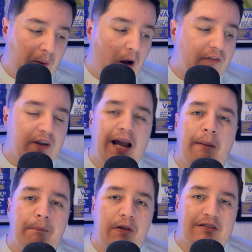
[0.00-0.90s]
part of the
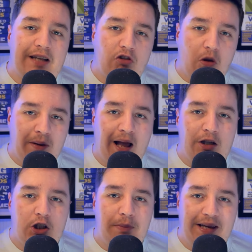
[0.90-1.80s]
camp that said Tom
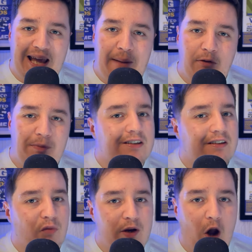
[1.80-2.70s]
Cannon should be kept
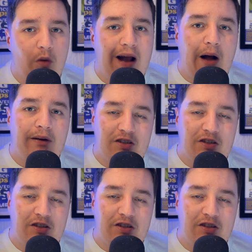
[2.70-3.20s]
because if we go down,